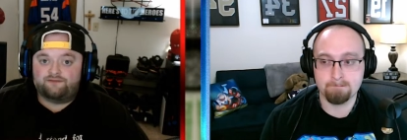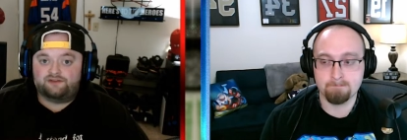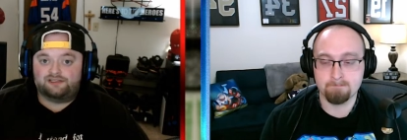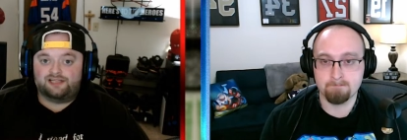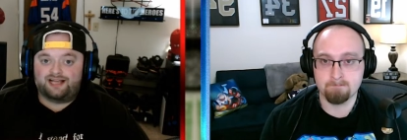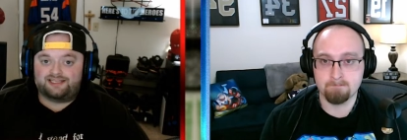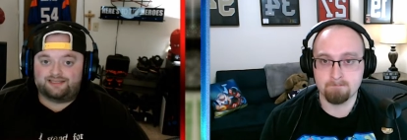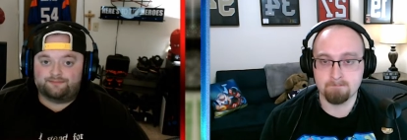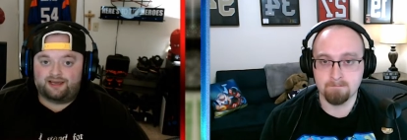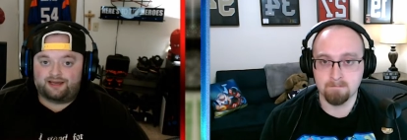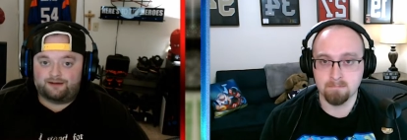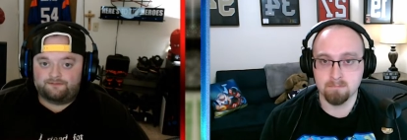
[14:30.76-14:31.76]
Speaker 1: a lot to
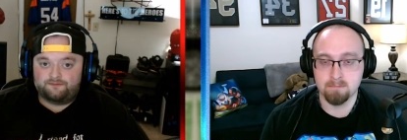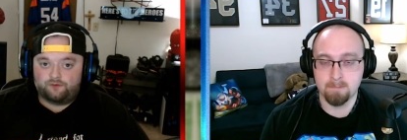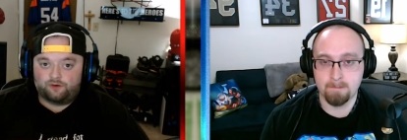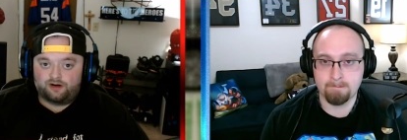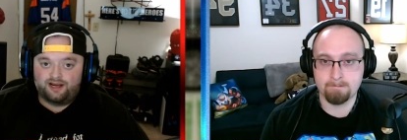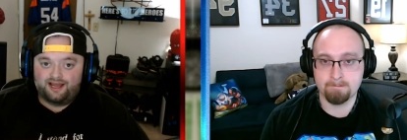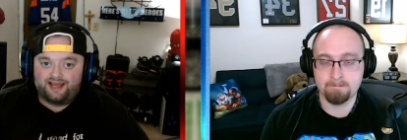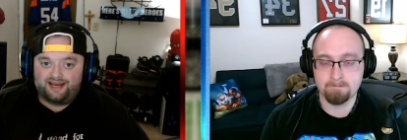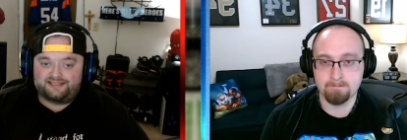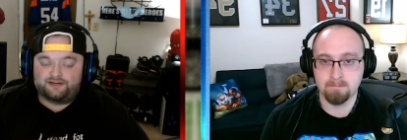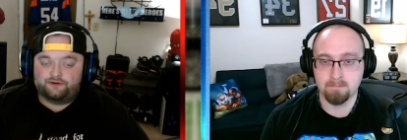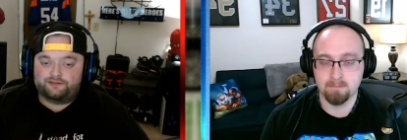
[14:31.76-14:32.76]
make up for, and
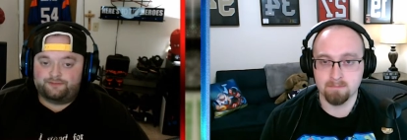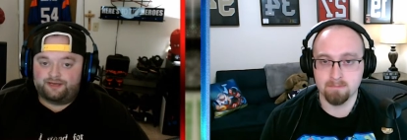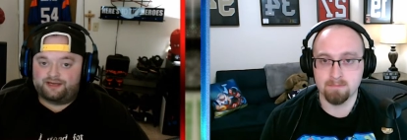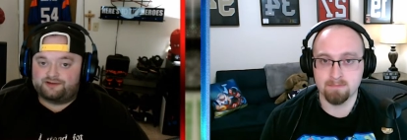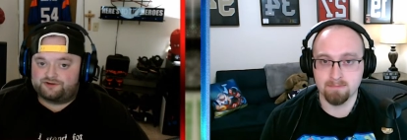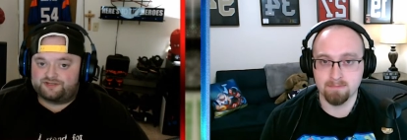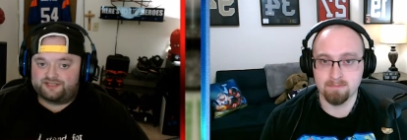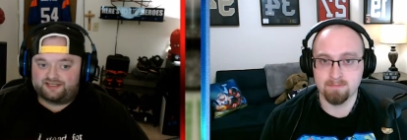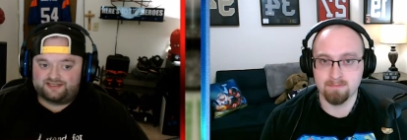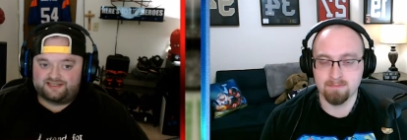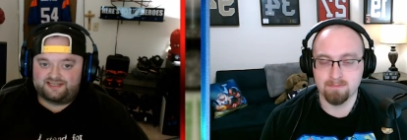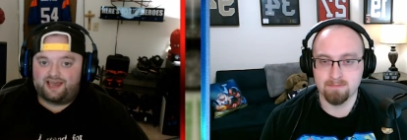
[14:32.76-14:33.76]
it's going to be interesting
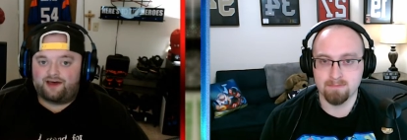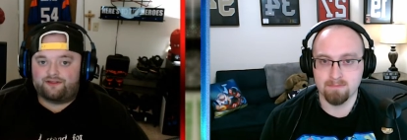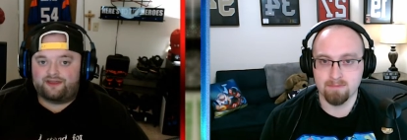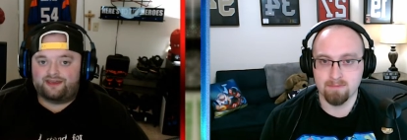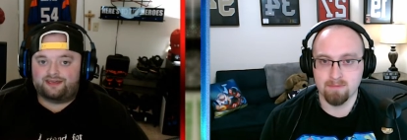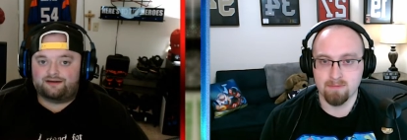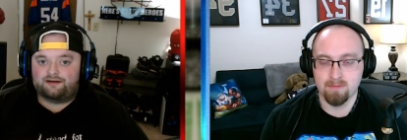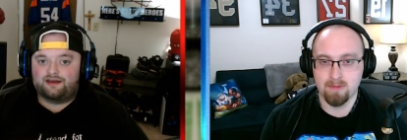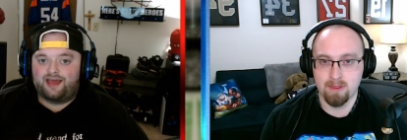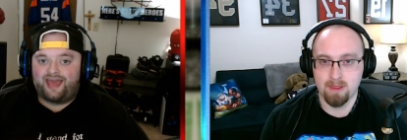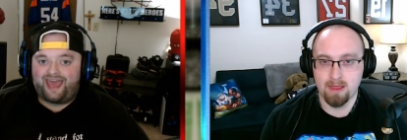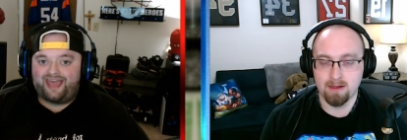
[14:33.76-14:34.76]
to see how they can
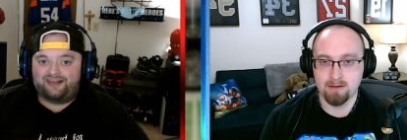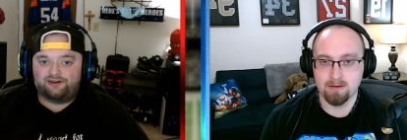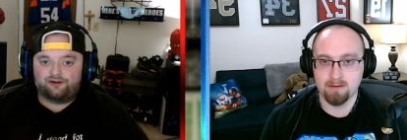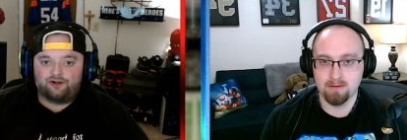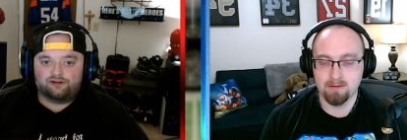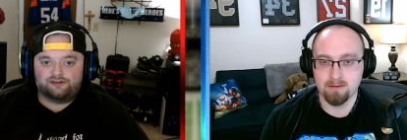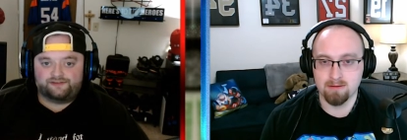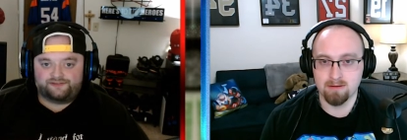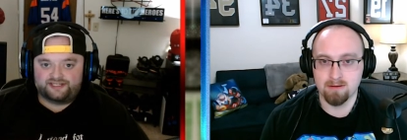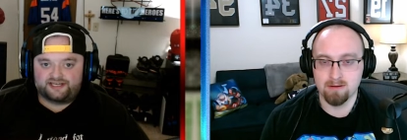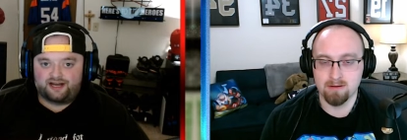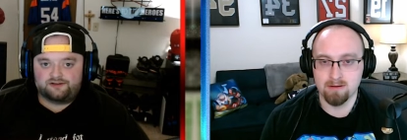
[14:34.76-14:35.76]
handle all of
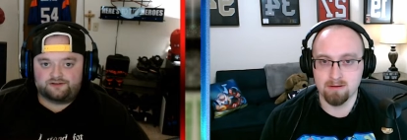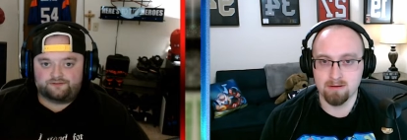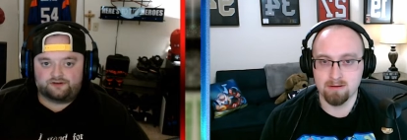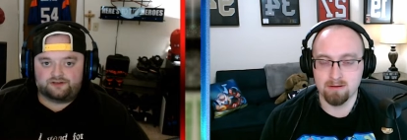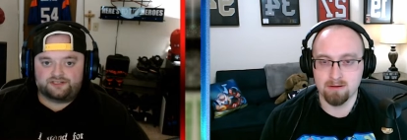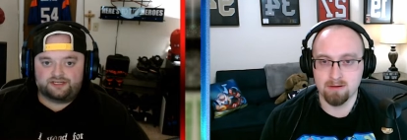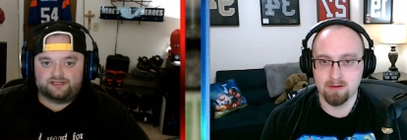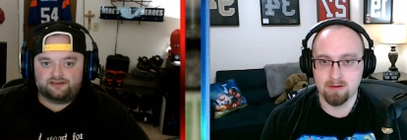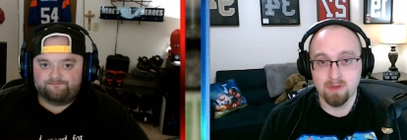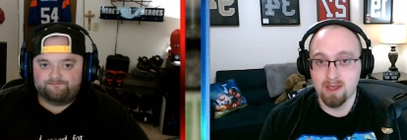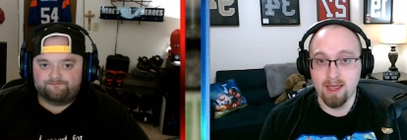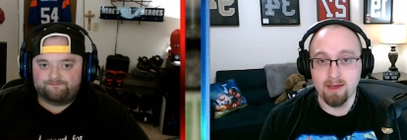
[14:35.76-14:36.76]
this controversy
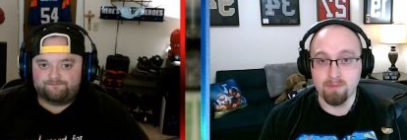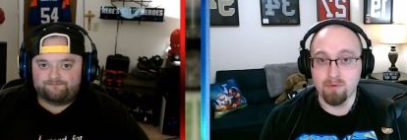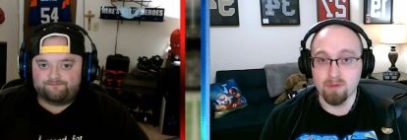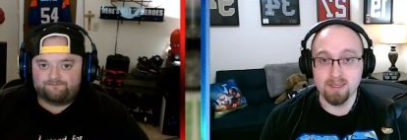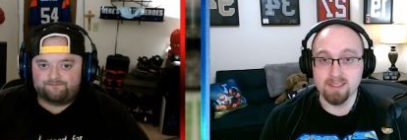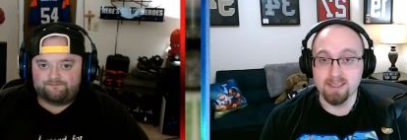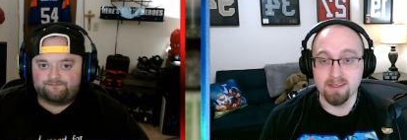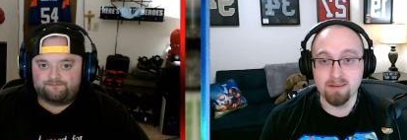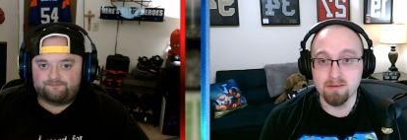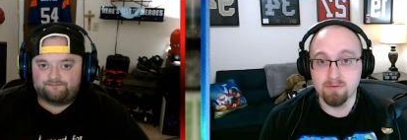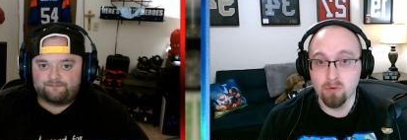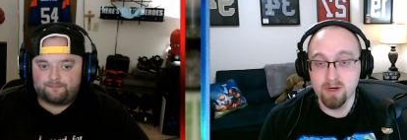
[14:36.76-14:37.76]
Speaker 2: hey, but
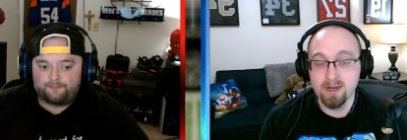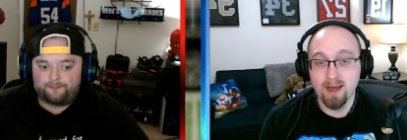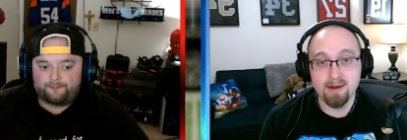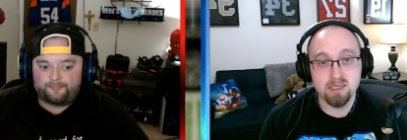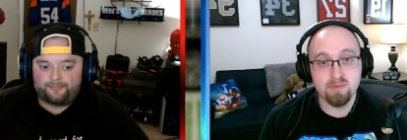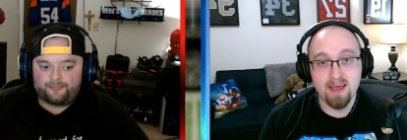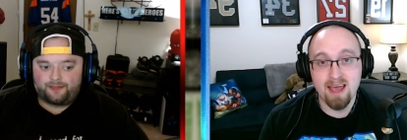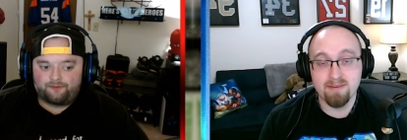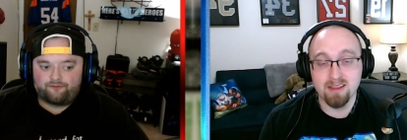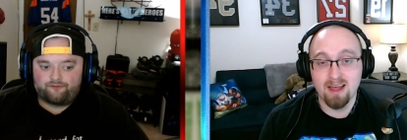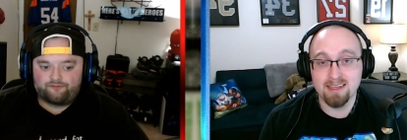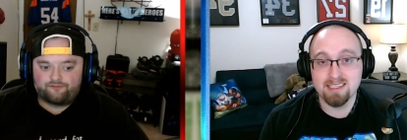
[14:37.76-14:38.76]
listen, the 49ers may have
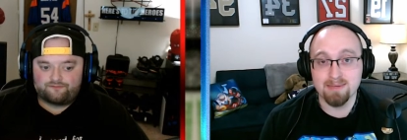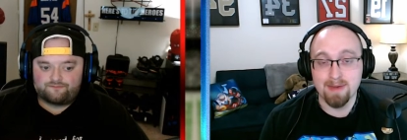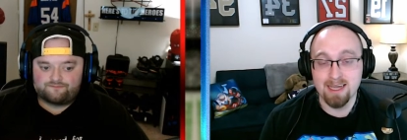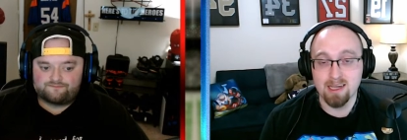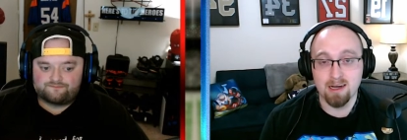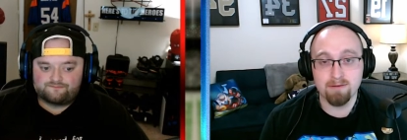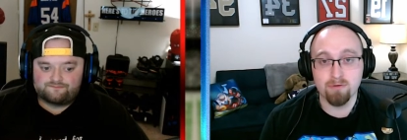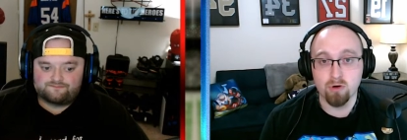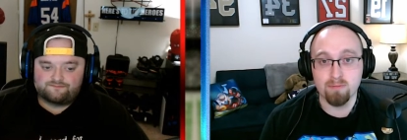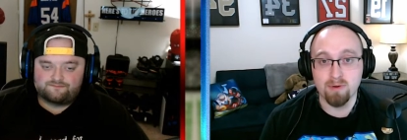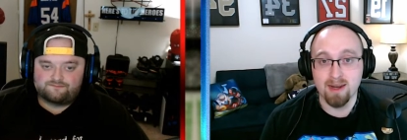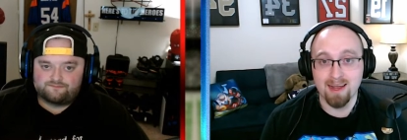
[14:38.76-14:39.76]
a lot to make up
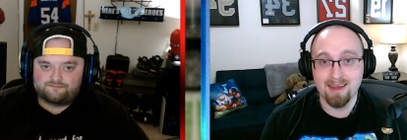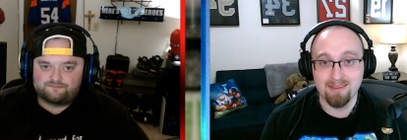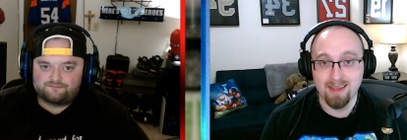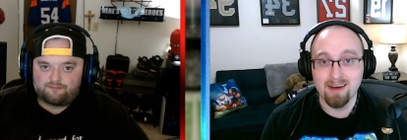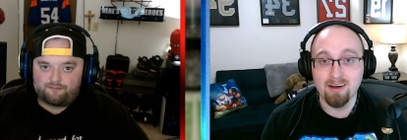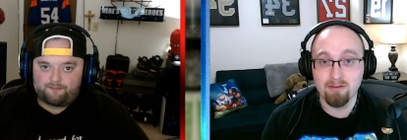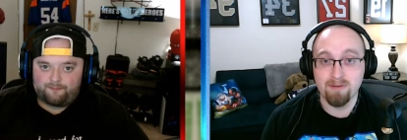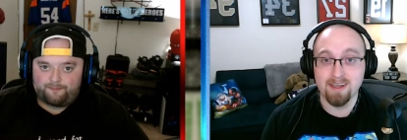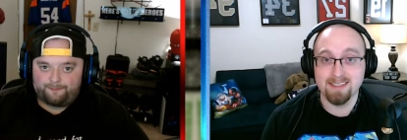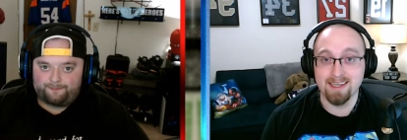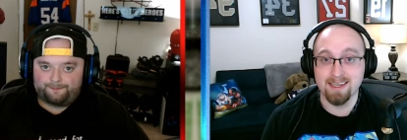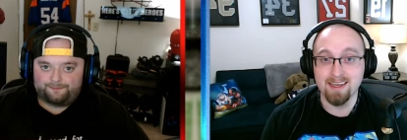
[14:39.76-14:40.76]
for, but they're
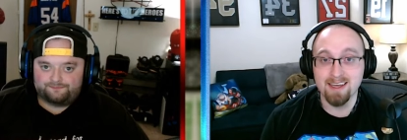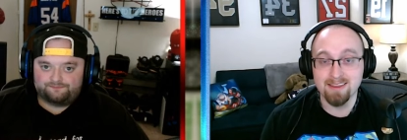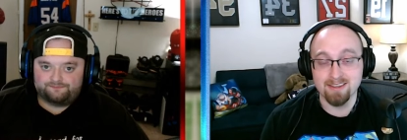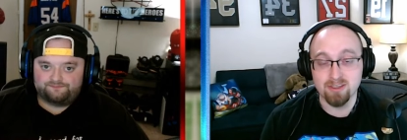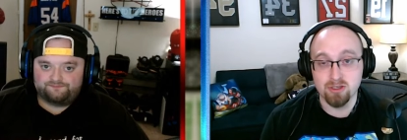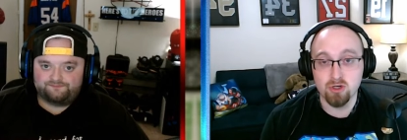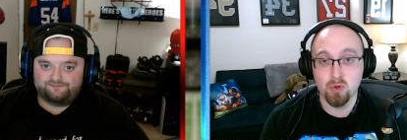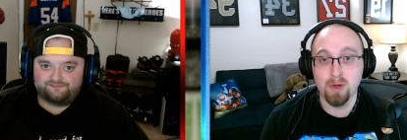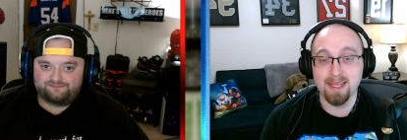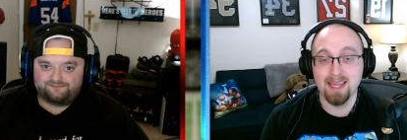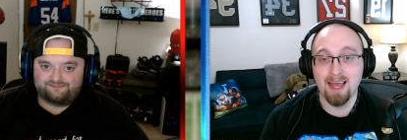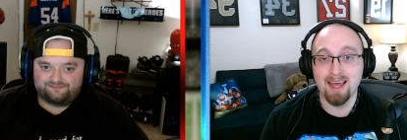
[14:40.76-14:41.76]
facing the
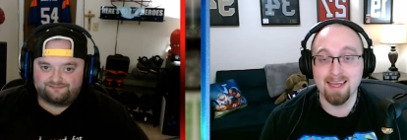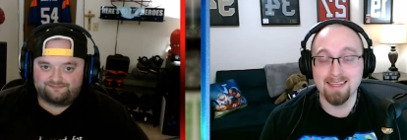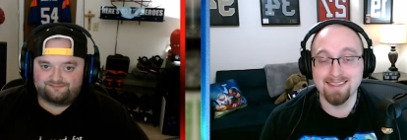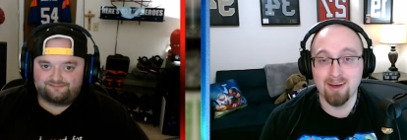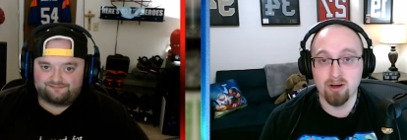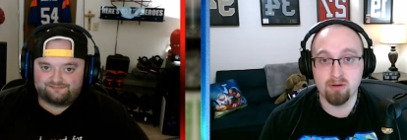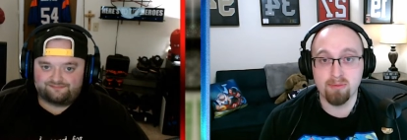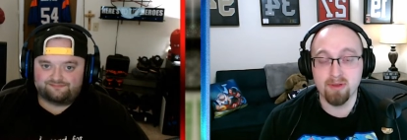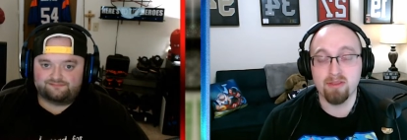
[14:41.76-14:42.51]
Detroit Lions, arguably